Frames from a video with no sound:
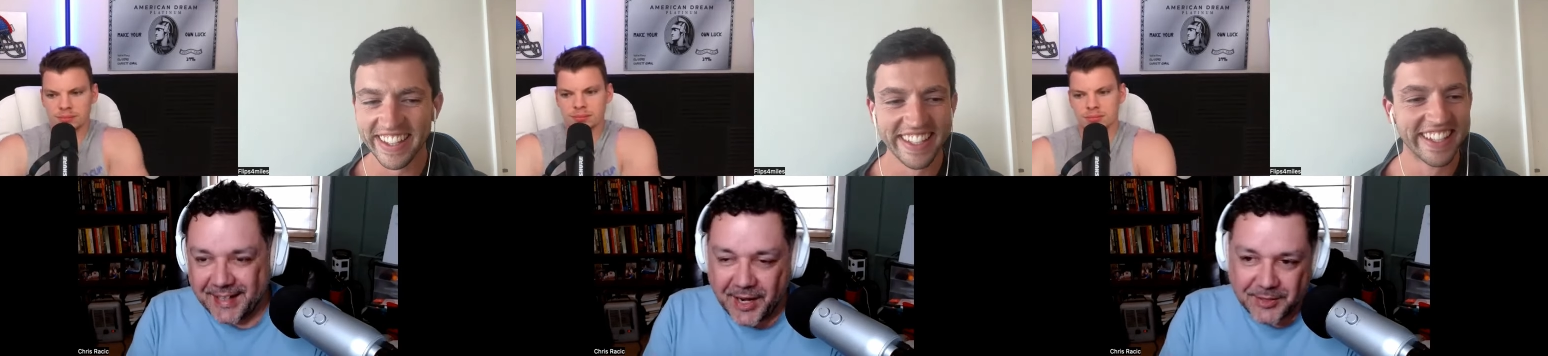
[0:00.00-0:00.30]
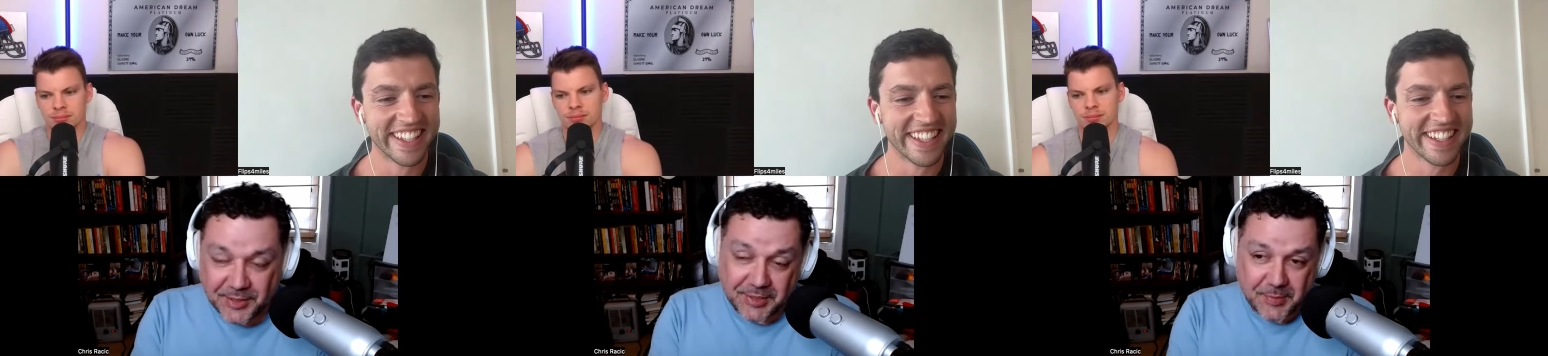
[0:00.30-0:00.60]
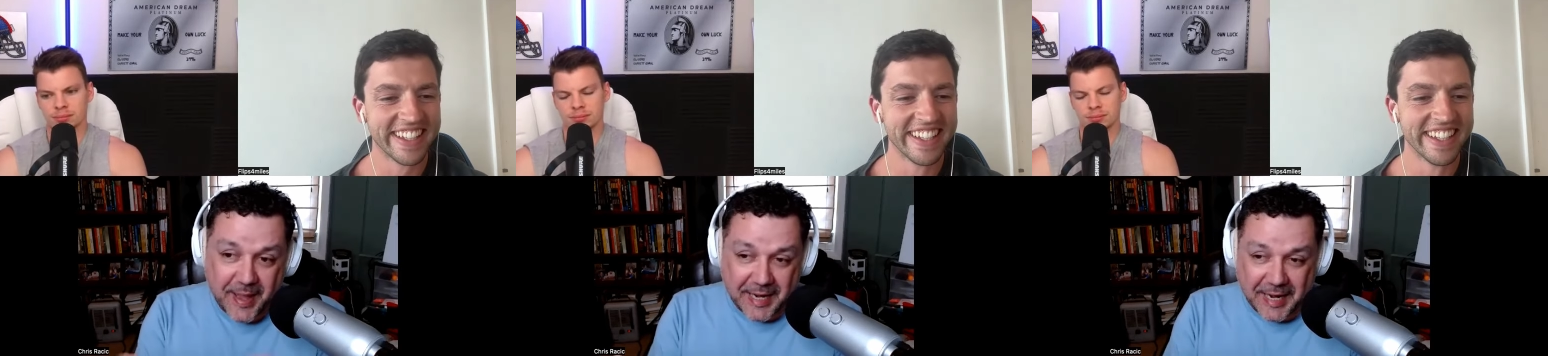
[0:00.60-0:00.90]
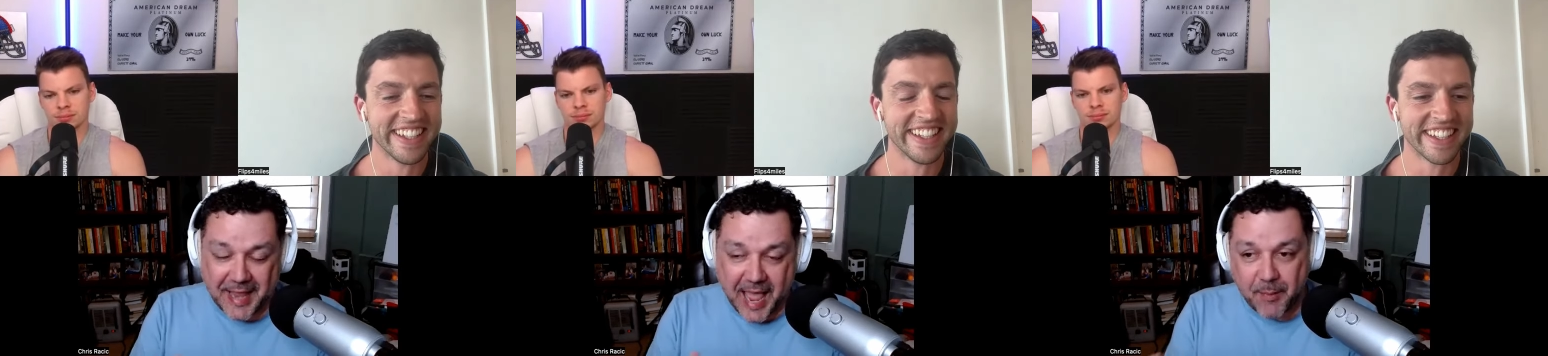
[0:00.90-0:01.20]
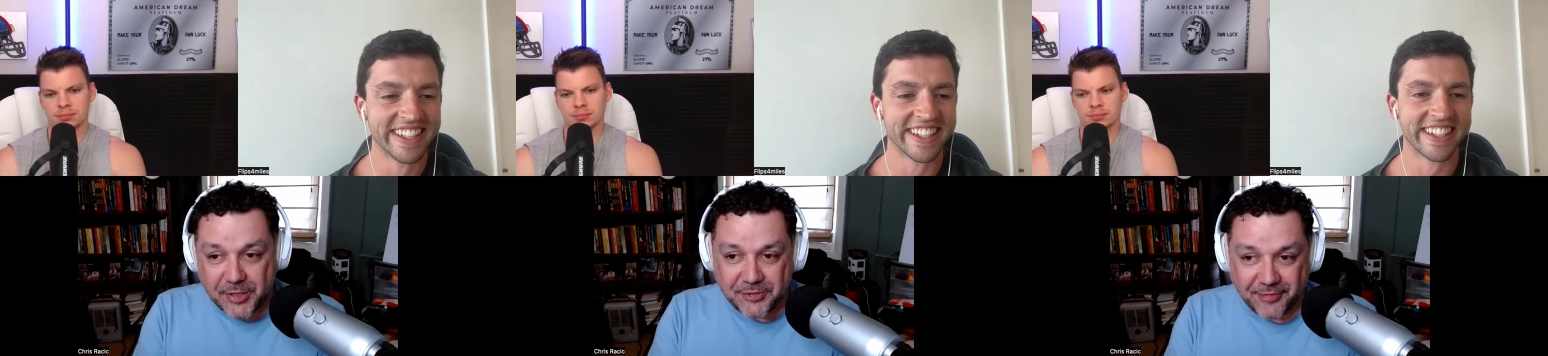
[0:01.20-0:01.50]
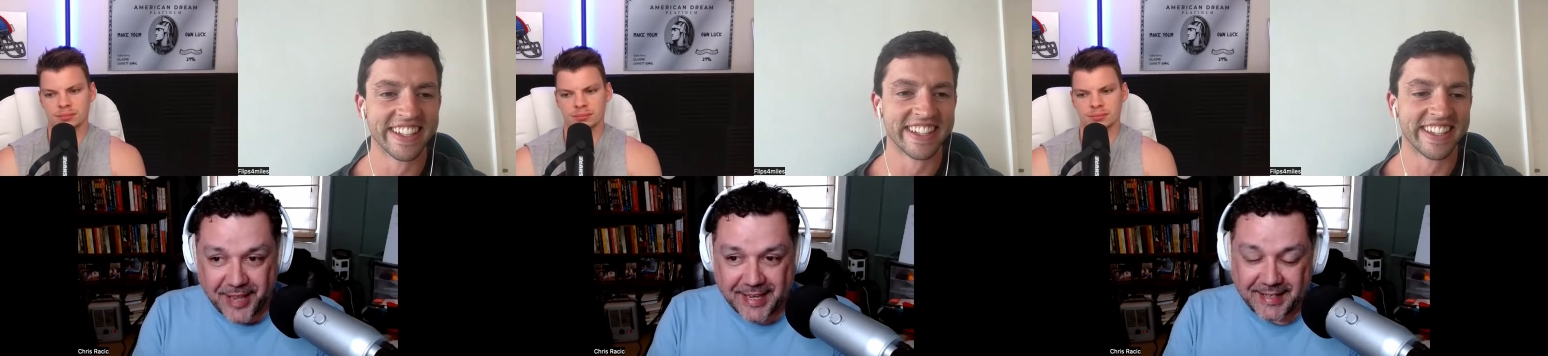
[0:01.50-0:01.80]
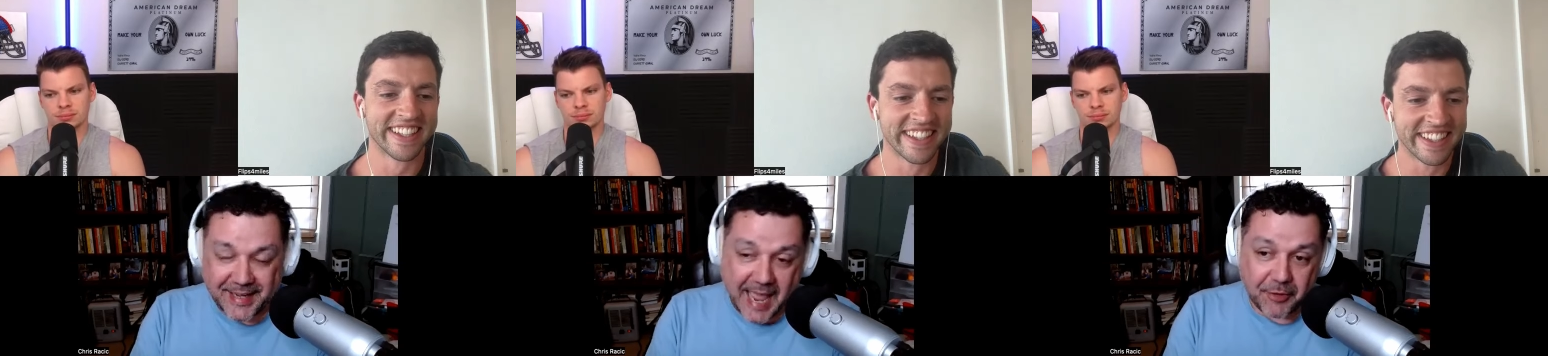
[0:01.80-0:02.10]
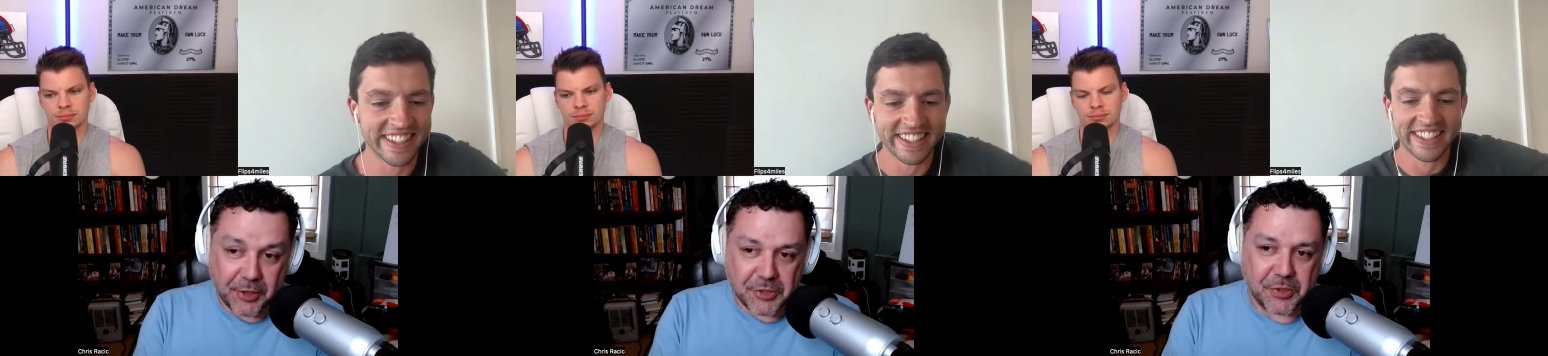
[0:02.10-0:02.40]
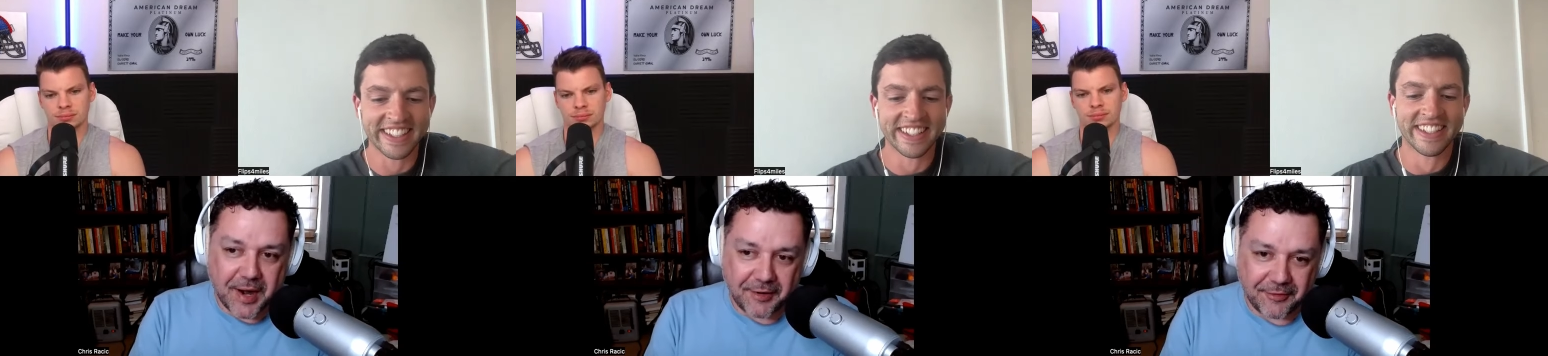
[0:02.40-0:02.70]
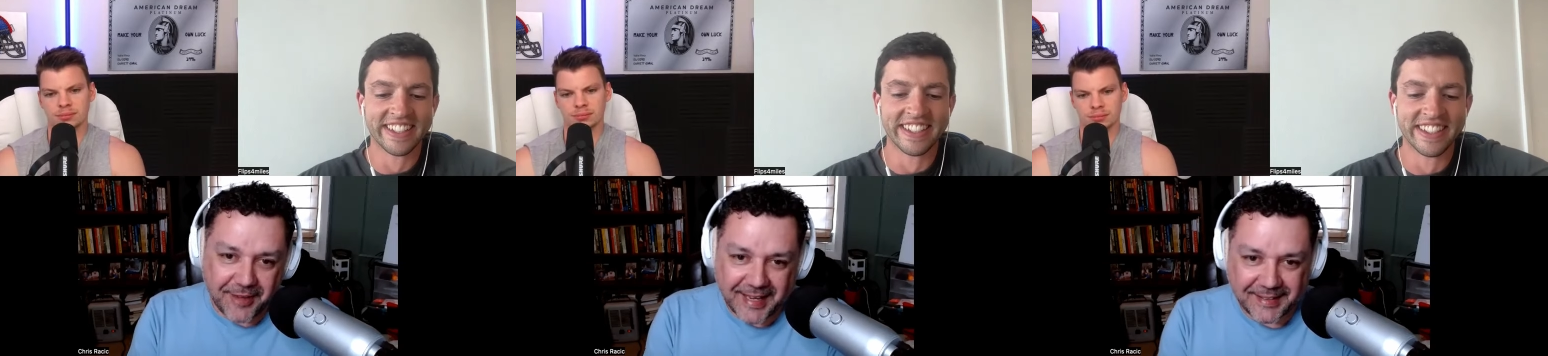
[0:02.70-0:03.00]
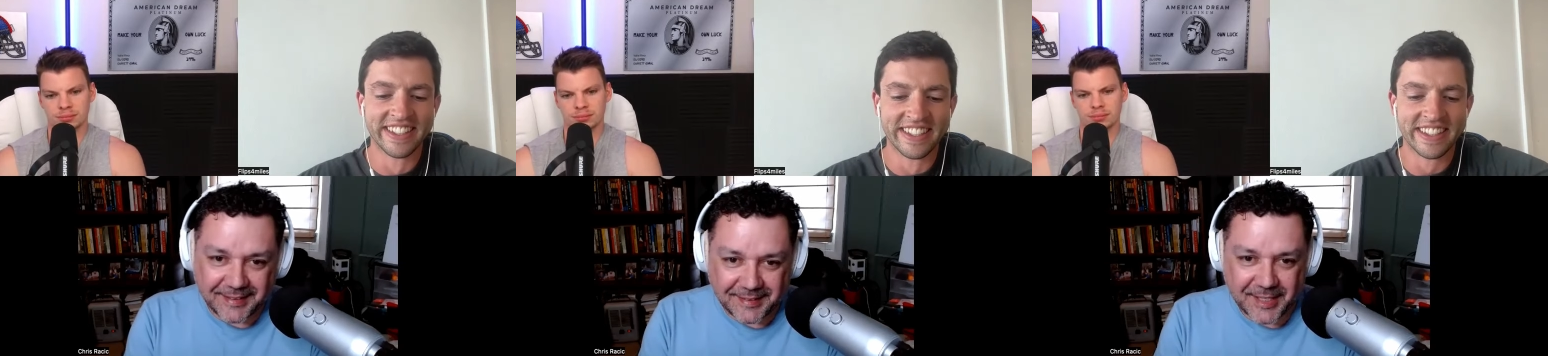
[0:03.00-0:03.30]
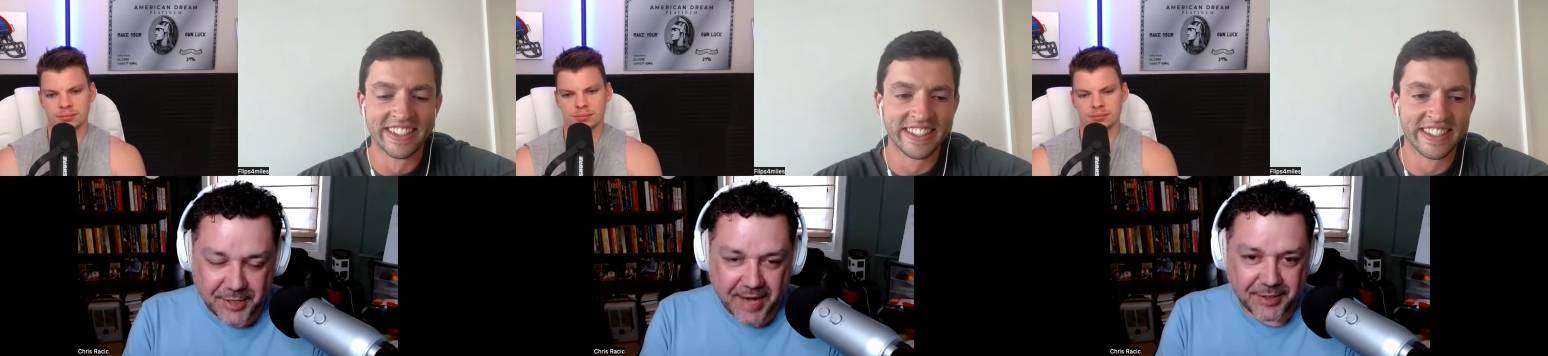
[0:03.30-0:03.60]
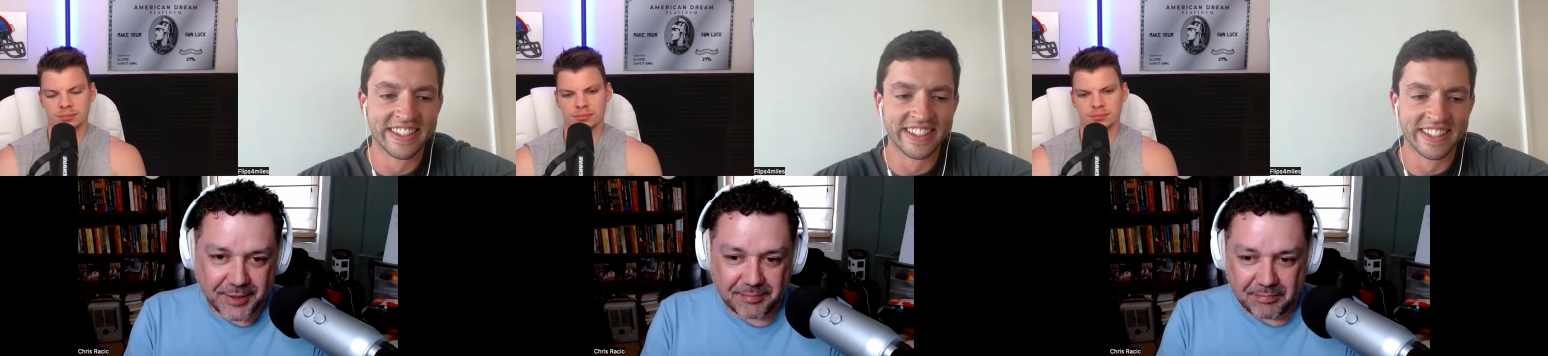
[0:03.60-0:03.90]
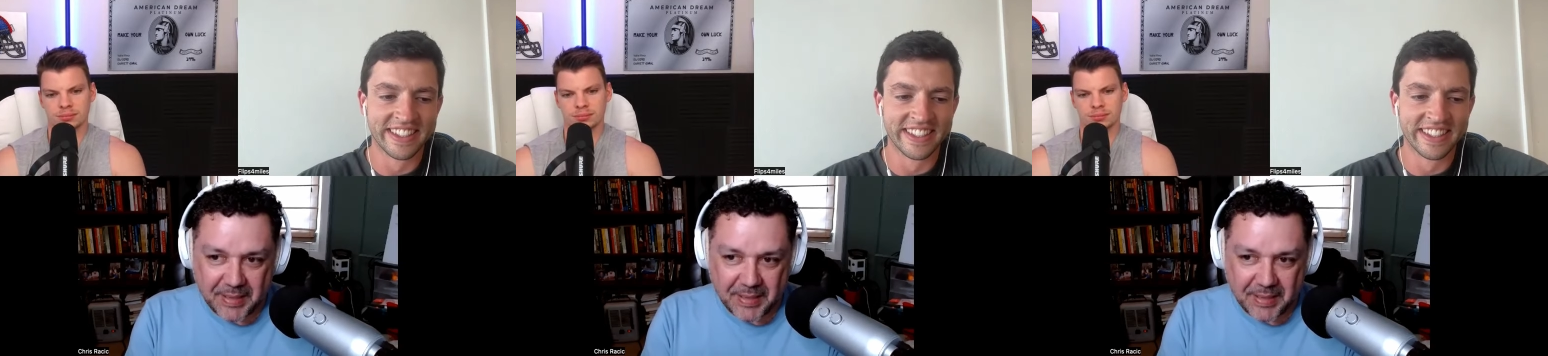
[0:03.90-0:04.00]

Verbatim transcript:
Speaker 1: you know, so depending on how much you fake it and how good you are at faking that you're actually